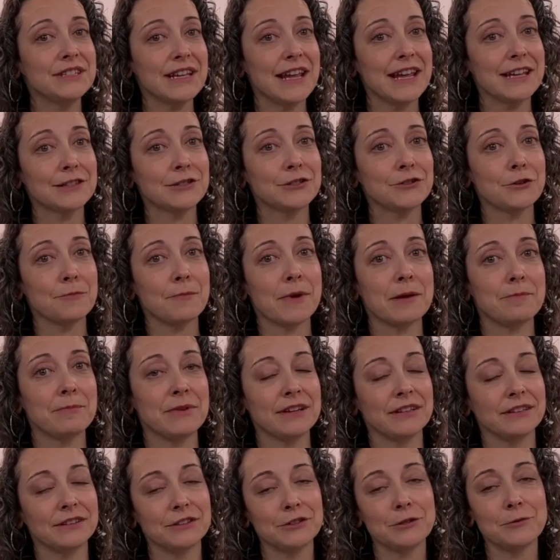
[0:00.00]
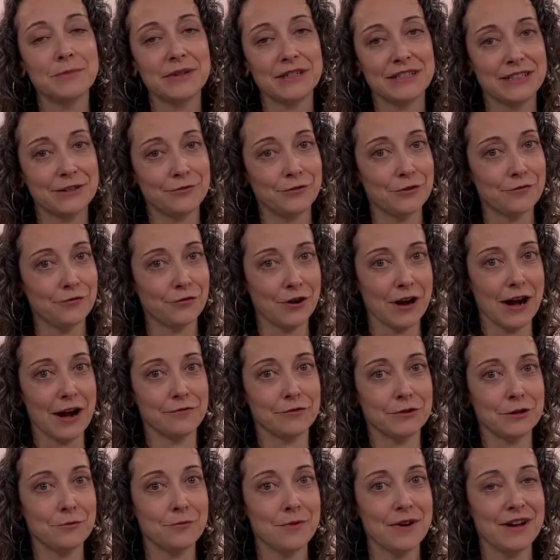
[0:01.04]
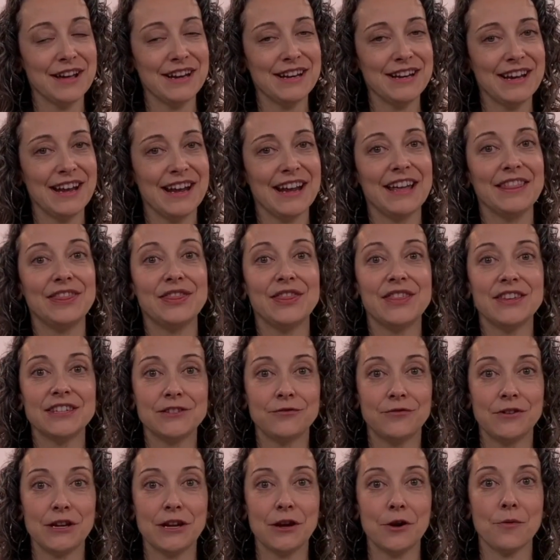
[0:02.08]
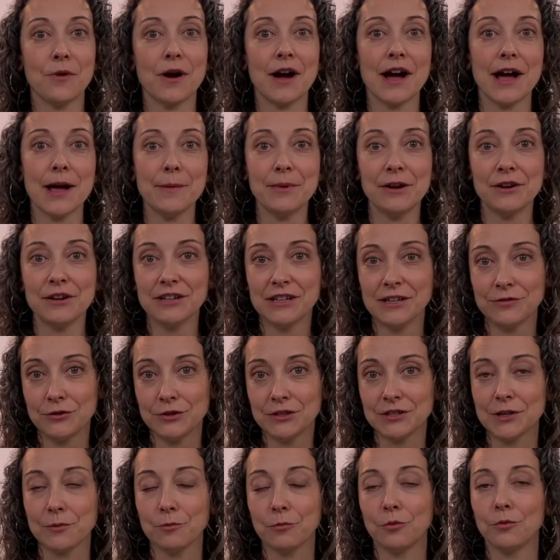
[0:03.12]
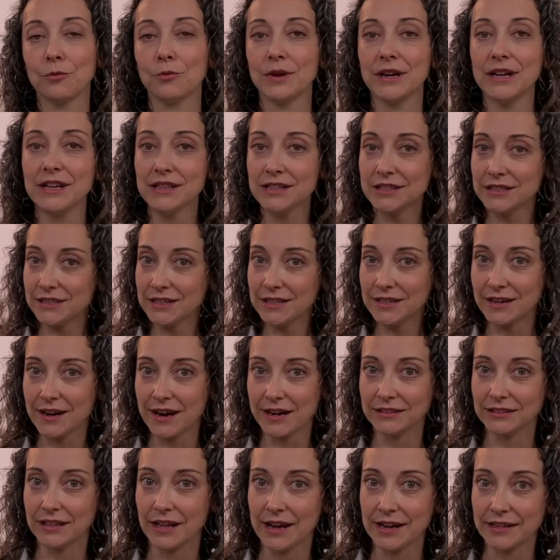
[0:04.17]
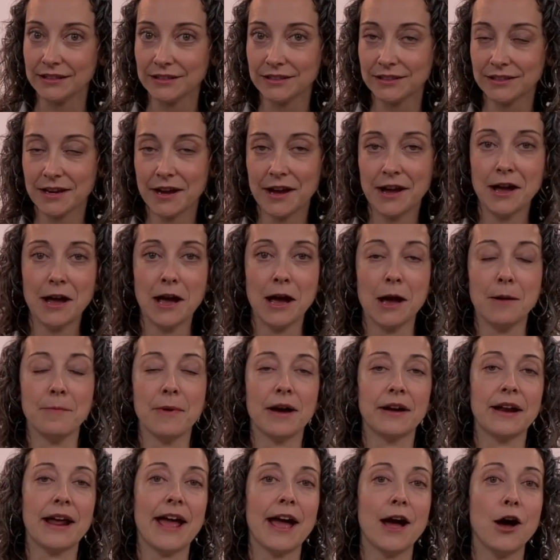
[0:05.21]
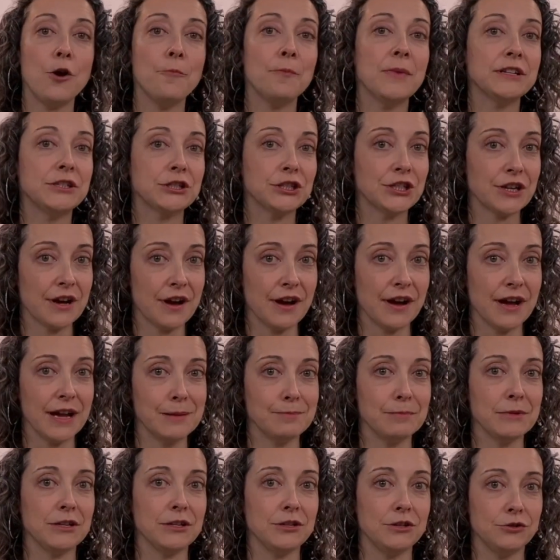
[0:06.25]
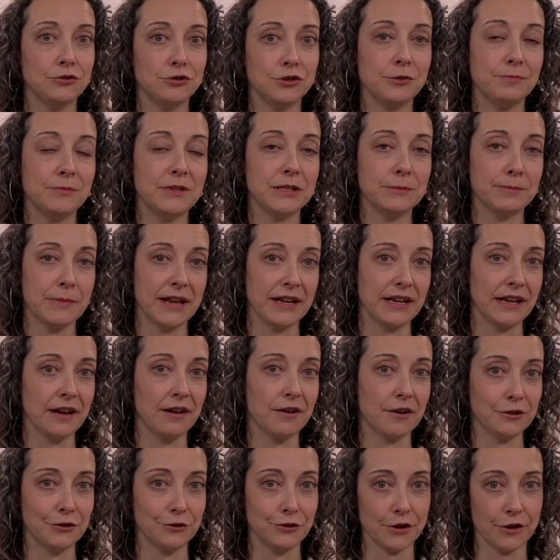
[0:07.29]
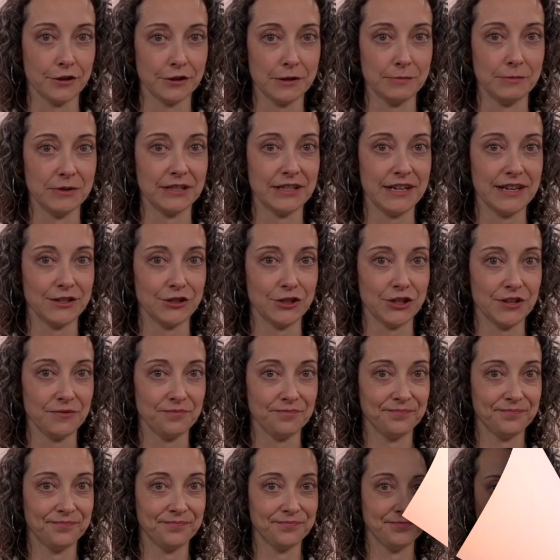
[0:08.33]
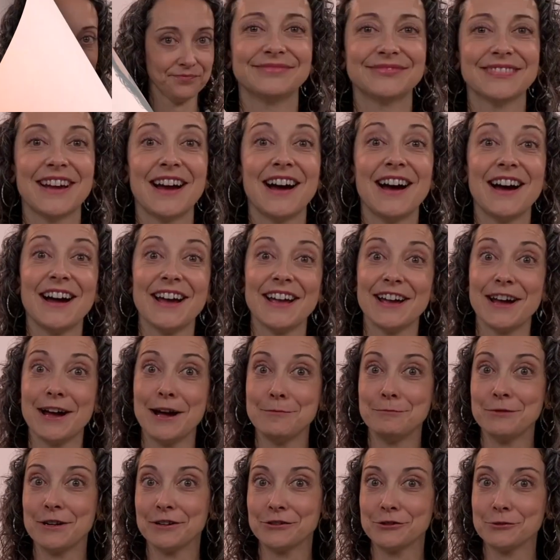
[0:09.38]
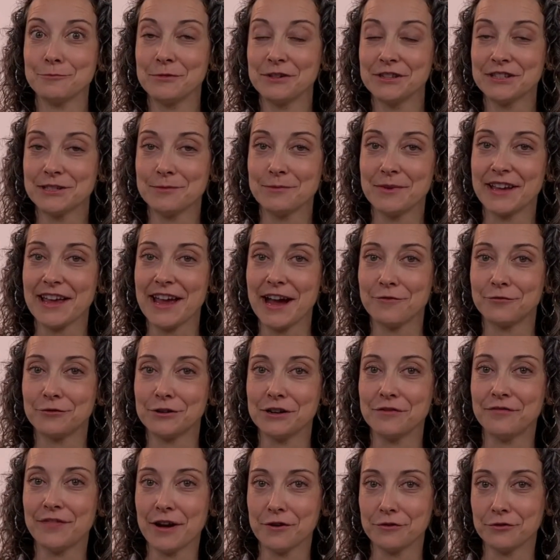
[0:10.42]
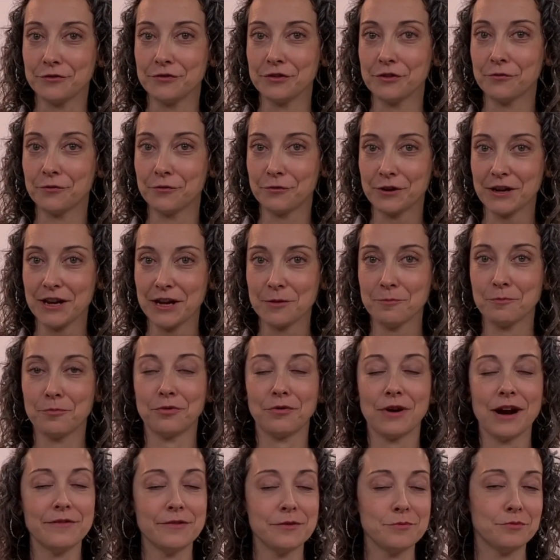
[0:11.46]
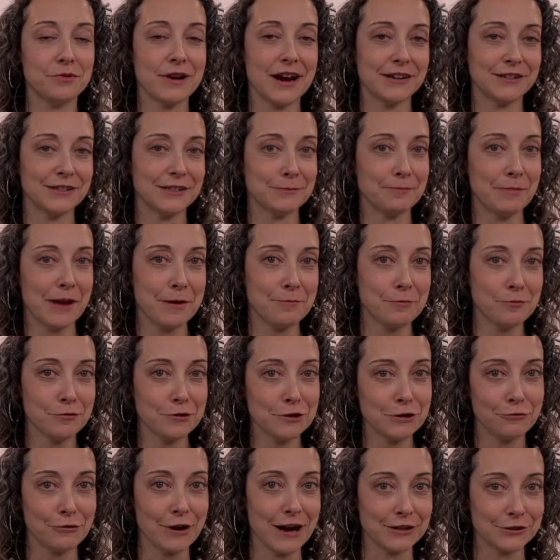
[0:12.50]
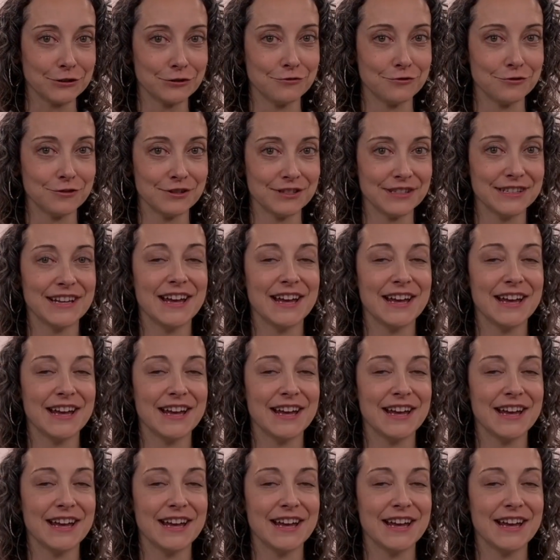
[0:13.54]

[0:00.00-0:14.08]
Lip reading: answer might be a little bit different for everyone, in this video I'm here to give you some realistic guidelines about how much time you should be spending on your documentation. Hi, I'm Dr. Maelisa McCaffrey, founder of the free Private Practice Paperwork Crash Course,